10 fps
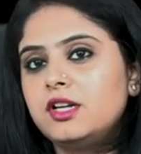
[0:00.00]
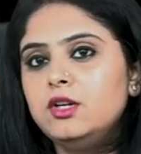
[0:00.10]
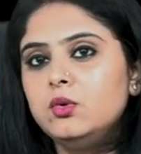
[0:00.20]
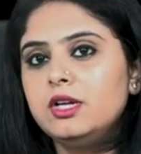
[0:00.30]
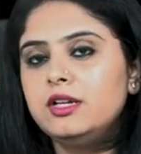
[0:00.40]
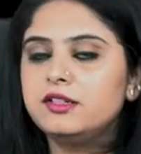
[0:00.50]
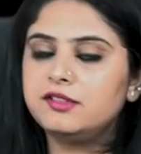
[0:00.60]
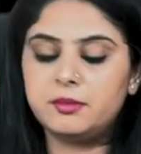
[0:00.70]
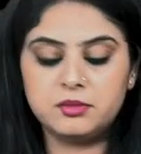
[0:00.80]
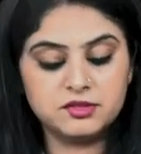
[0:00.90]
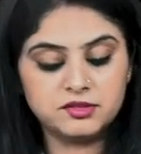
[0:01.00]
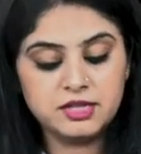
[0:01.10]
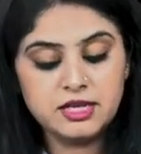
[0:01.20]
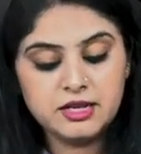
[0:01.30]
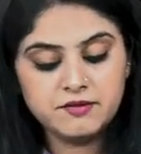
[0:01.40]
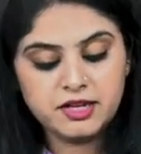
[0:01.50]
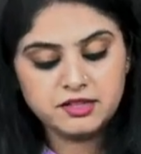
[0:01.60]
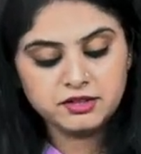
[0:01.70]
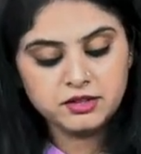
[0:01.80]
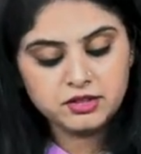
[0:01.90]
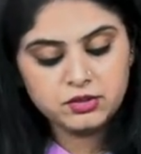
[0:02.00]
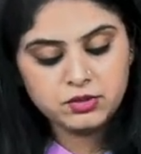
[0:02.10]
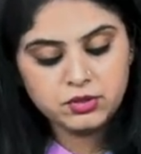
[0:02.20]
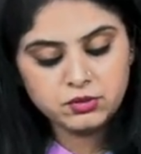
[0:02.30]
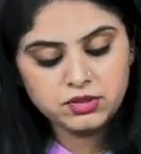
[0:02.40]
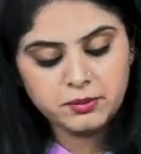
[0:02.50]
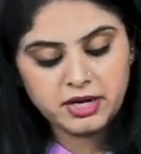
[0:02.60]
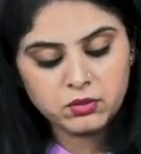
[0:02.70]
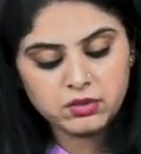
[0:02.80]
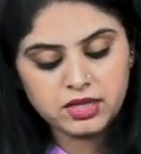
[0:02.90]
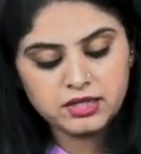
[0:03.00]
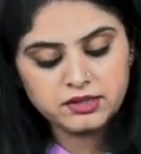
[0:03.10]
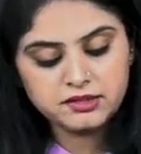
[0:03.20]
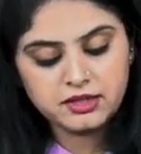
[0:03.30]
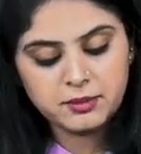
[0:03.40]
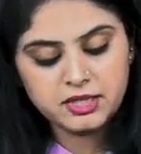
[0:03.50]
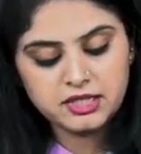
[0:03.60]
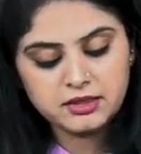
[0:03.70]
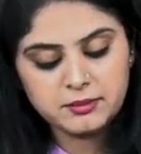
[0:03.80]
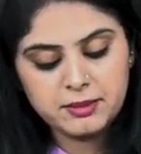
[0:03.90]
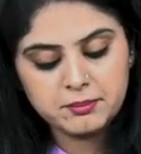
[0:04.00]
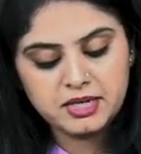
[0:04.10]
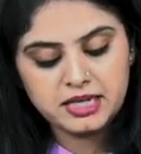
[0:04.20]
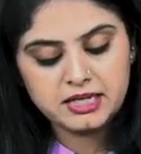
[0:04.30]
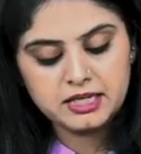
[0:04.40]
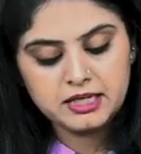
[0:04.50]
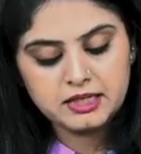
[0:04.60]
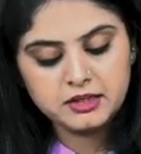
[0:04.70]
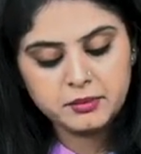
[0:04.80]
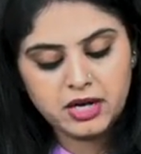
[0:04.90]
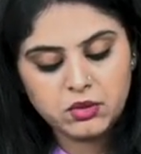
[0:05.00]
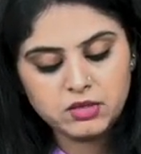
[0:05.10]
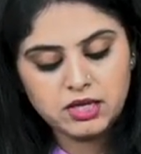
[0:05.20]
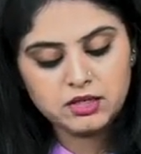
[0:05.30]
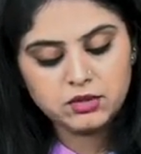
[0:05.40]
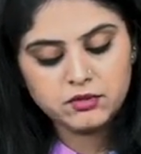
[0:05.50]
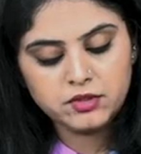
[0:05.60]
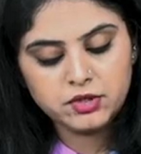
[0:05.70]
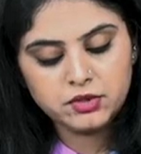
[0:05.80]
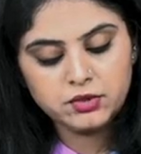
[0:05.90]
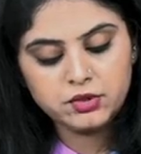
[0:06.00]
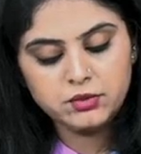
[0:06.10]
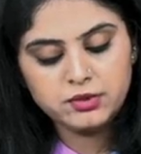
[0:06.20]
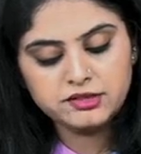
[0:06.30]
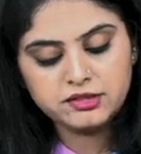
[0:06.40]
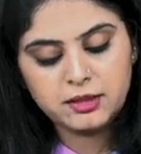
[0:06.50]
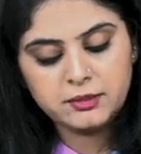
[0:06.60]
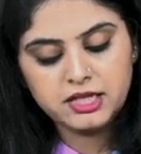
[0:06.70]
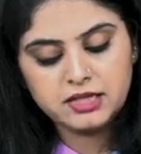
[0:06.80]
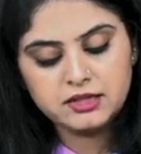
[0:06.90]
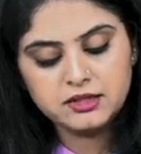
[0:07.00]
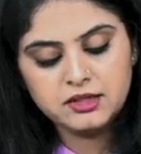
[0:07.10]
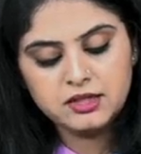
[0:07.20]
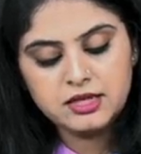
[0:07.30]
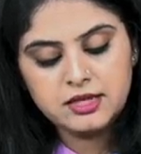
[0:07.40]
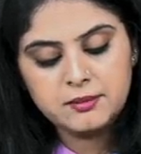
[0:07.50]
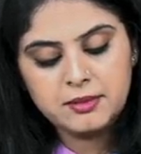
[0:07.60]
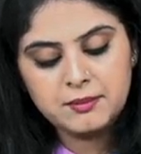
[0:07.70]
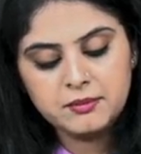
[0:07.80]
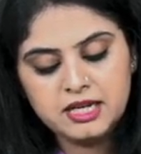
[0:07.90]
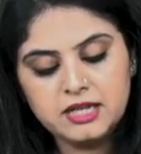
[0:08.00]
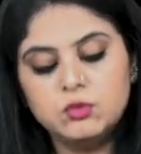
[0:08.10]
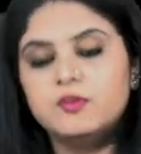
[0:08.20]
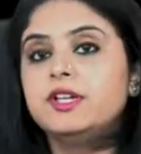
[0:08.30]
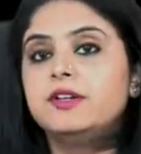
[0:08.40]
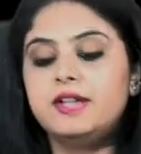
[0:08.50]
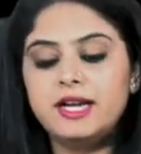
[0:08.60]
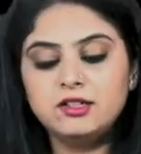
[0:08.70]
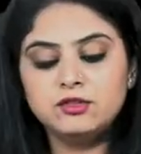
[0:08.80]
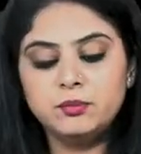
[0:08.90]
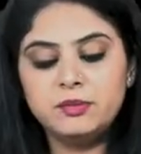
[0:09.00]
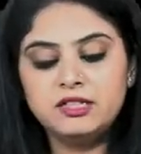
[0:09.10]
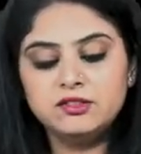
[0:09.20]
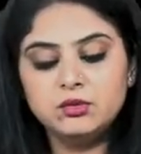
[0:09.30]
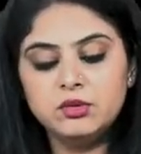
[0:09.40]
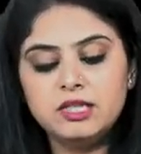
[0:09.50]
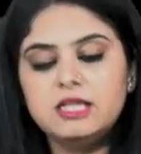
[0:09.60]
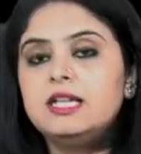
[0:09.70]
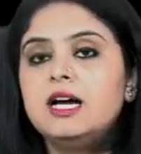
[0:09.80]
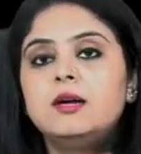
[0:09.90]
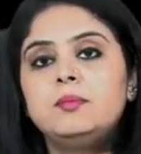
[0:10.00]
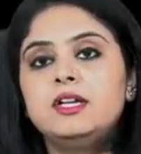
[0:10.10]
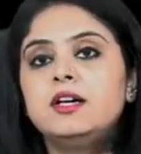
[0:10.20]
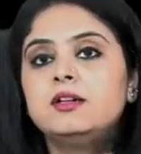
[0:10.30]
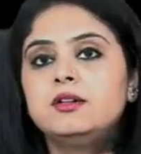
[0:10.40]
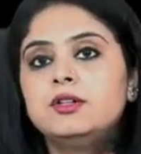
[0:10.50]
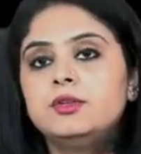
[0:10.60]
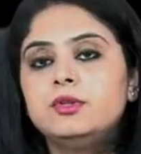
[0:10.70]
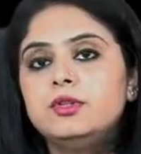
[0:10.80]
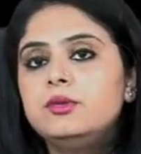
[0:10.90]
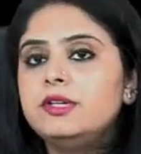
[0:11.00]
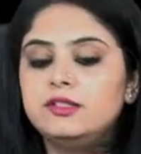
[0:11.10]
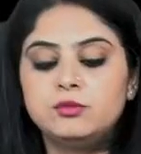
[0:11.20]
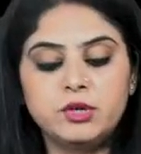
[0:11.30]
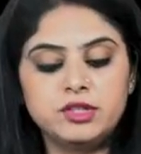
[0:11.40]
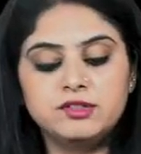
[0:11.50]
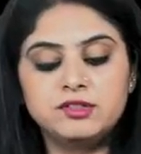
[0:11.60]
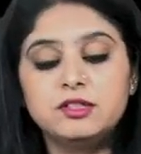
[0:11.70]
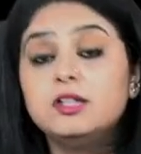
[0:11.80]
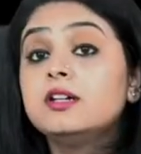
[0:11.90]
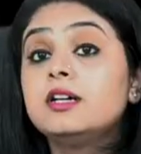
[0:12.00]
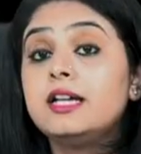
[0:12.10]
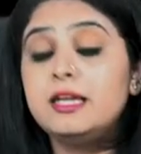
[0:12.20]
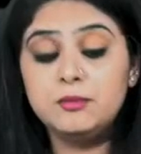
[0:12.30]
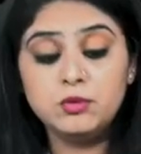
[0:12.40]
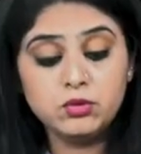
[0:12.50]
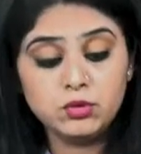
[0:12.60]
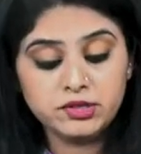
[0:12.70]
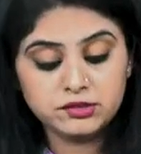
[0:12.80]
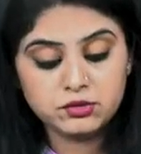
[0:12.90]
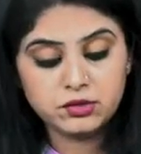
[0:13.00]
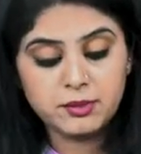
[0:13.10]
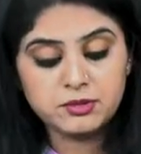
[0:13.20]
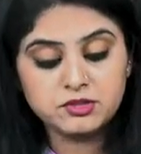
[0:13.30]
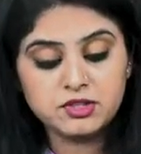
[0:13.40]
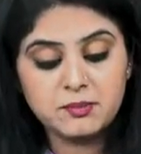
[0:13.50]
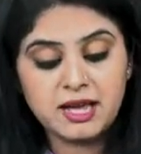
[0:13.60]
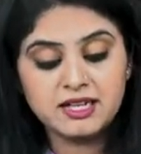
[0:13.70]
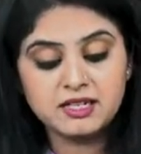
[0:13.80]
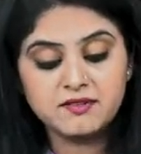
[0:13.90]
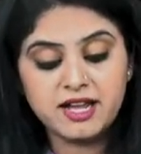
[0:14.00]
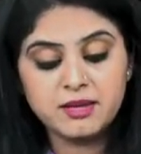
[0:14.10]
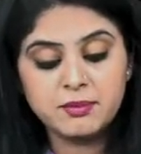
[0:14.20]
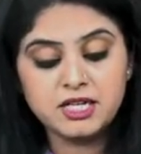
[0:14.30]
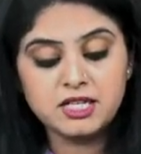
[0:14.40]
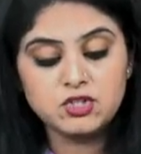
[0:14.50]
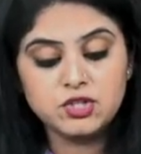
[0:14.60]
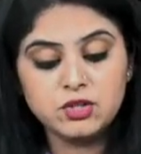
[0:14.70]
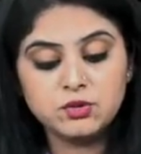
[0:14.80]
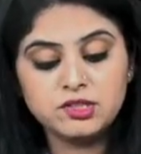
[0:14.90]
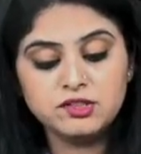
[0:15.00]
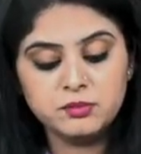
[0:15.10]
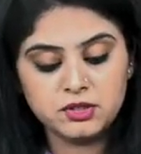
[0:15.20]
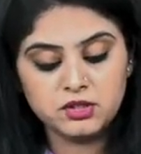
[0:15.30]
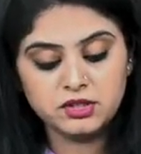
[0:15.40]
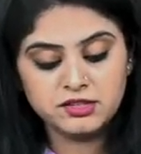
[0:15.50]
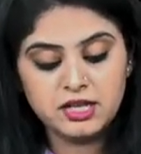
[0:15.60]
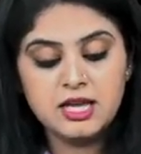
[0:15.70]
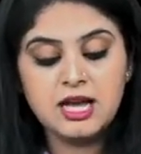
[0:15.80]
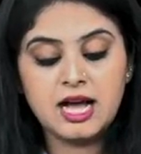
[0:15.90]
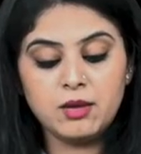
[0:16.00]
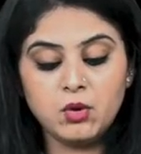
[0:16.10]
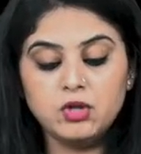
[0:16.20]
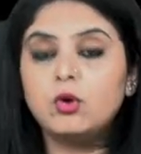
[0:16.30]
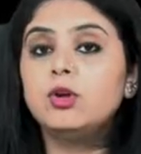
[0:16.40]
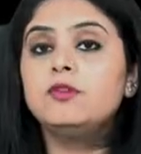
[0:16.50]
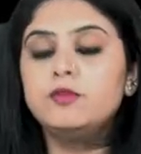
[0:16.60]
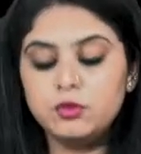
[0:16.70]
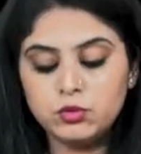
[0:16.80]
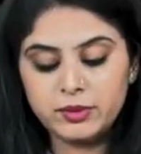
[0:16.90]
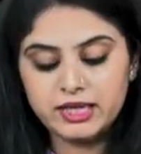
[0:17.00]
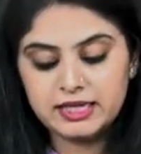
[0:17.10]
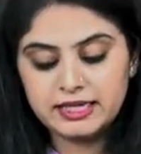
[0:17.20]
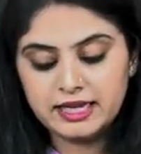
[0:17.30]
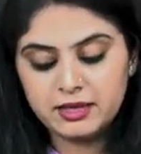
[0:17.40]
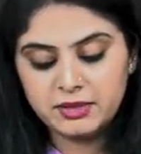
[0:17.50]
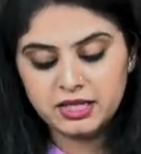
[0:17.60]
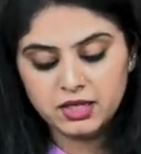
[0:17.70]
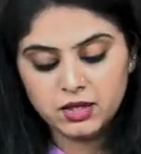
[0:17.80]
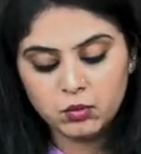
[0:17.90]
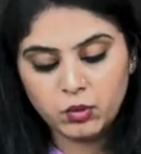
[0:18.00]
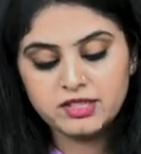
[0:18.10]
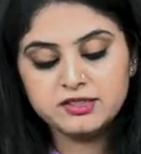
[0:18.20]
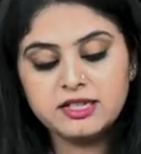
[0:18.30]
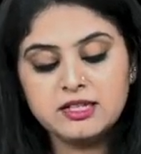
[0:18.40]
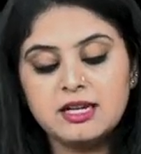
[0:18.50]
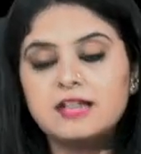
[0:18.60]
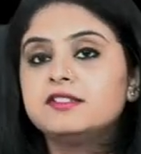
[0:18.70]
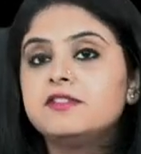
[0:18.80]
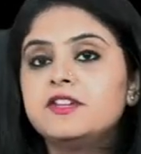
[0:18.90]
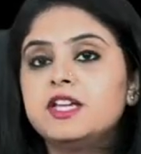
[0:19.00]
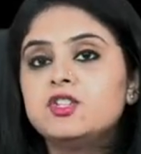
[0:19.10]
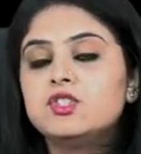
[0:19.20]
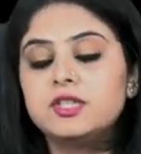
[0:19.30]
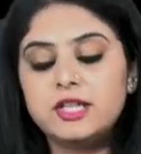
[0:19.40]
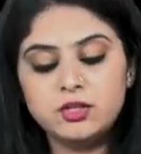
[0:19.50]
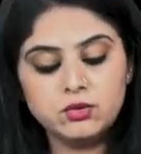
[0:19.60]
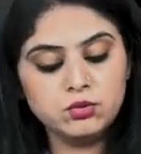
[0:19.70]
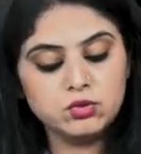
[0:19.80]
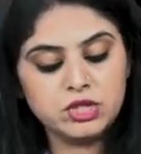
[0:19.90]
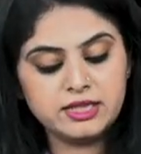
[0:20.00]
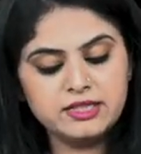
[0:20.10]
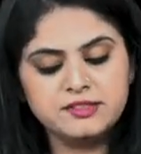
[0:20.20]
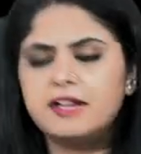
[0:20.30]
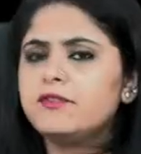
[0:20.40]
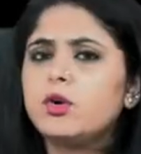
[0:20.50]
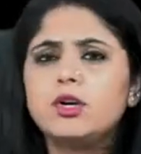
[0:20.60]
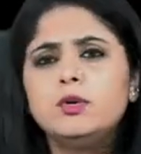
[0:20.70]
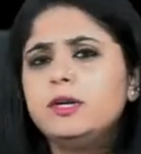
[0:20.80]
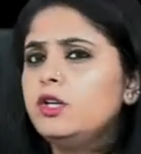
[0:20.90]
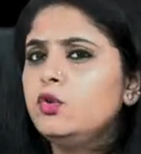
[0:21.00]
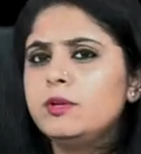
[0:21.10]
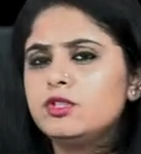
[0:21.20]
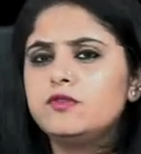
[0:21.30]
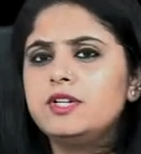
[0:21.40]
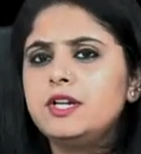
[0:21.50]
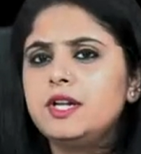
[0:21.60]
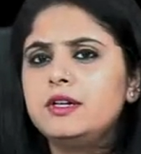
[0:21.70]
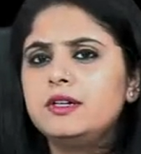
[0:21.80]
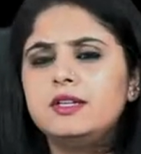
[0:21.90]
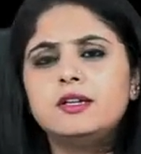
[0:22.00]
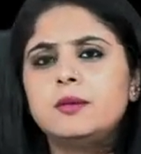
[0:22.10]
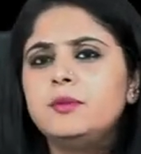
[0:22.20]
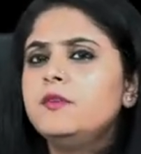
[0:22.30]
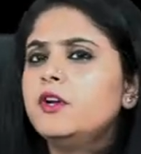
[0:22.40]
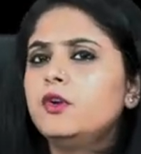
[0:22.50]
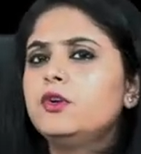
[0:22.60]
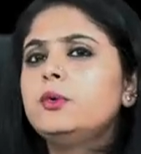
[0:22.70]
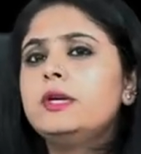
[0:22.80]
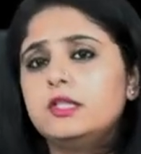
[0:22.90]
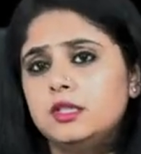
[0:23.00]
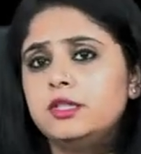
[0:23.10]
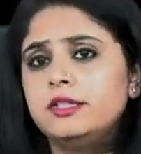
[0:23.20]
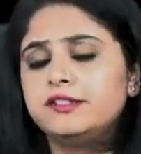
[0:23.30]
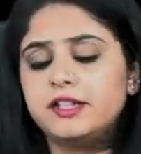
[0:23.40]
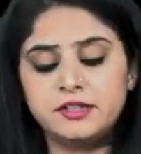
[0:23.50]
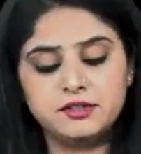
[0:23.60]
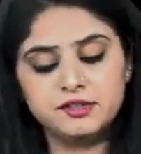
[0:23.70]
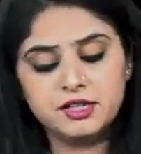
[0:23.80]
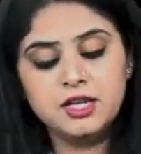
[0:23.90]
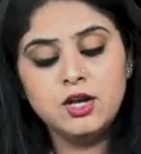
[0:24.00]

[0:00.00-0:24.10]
are nuclear receptors. Whereas HER2/neu, the brown color is coming in the membrane. The brown color of HER2/neu is coming in the membrane over here, right? So please note, ER, PR, HER2/neu is what is the immunohistochemistry panel. Why am I teaching you this? Because I want all of you to quickly tell me what is that classification that you do. Jaldi se, I've taught you in too much of detail earlier. Abhi we are going to do it in 30 seconds.